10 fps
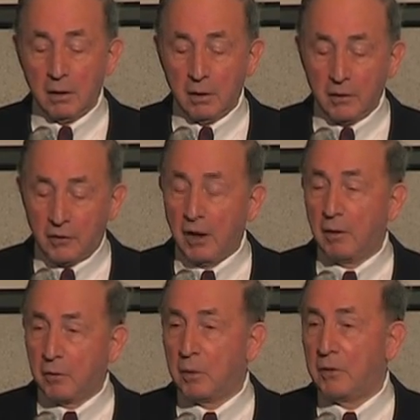set
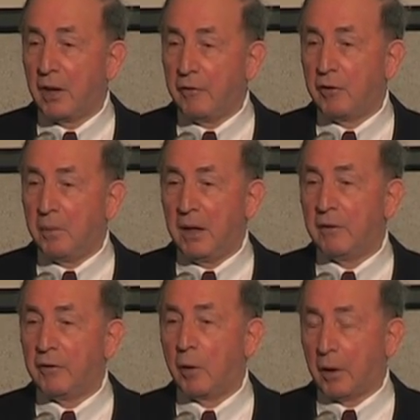of rules have to be
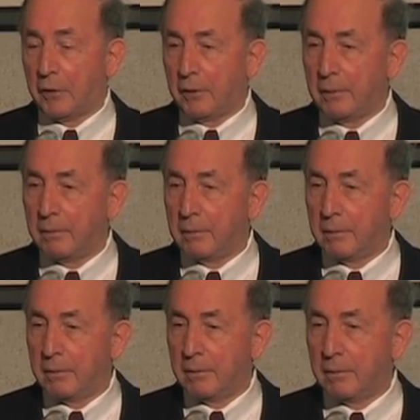enforced.
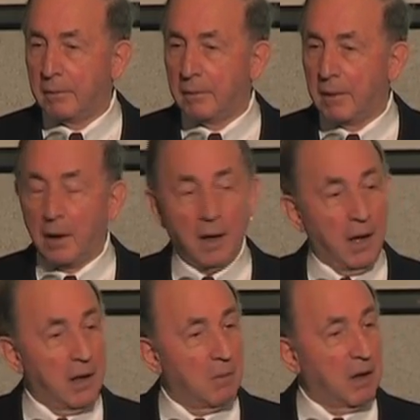
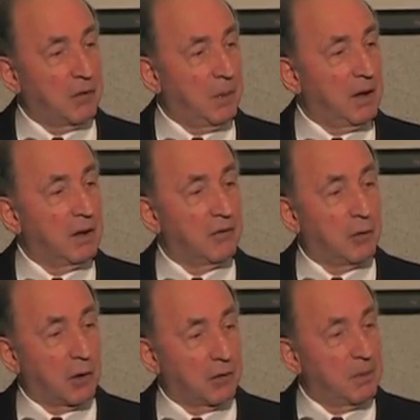And there must be an
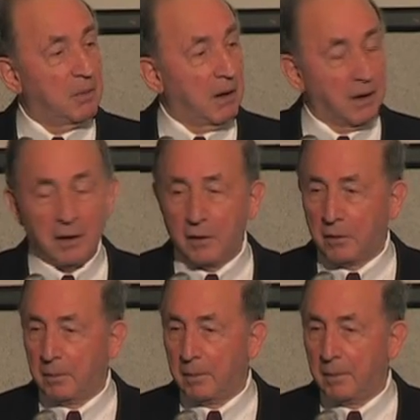enforcement
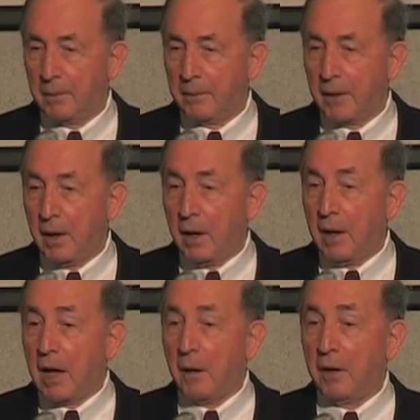mechanism.
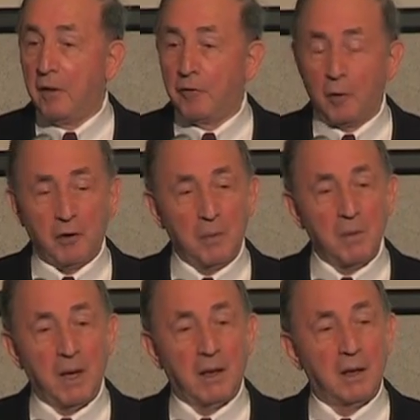Now, the
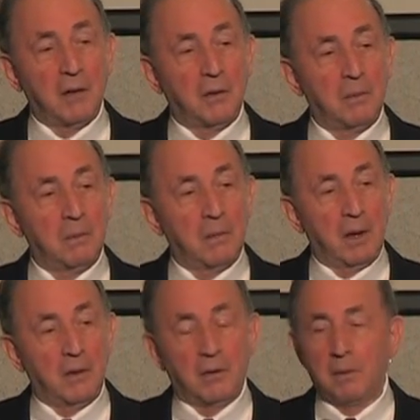enforcement mechanism
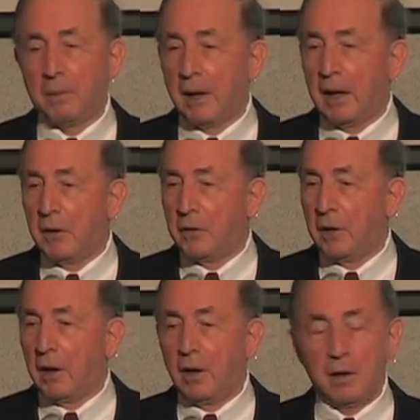is in place.
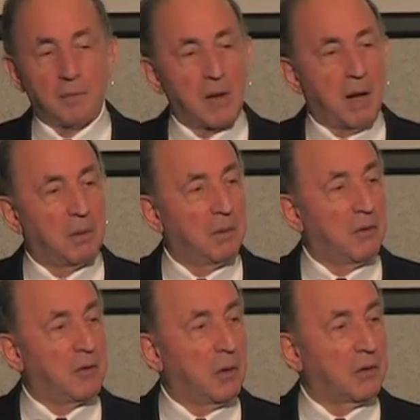The problem,
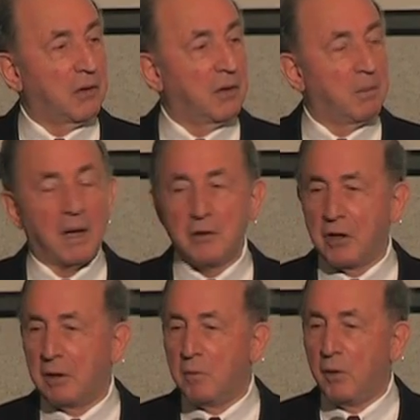of course, is the
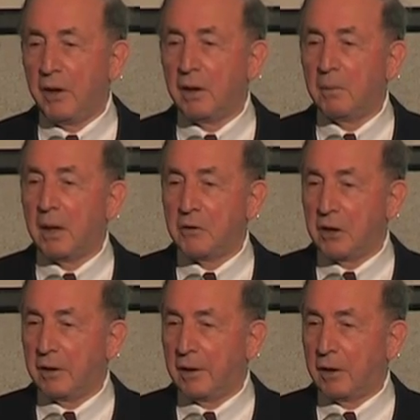budget, moving the
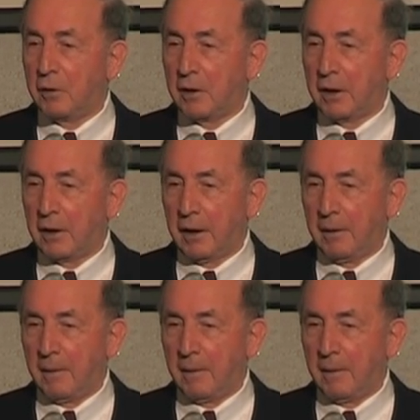budget accordingly.